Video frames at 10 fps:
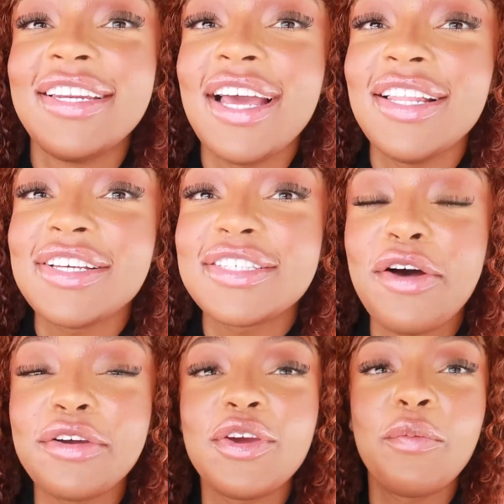They look
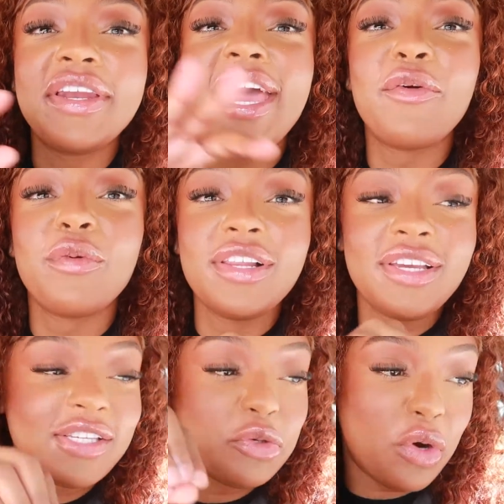so cute, but they
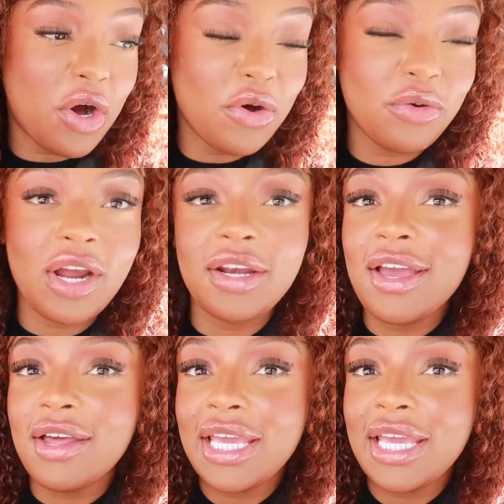really swell right now.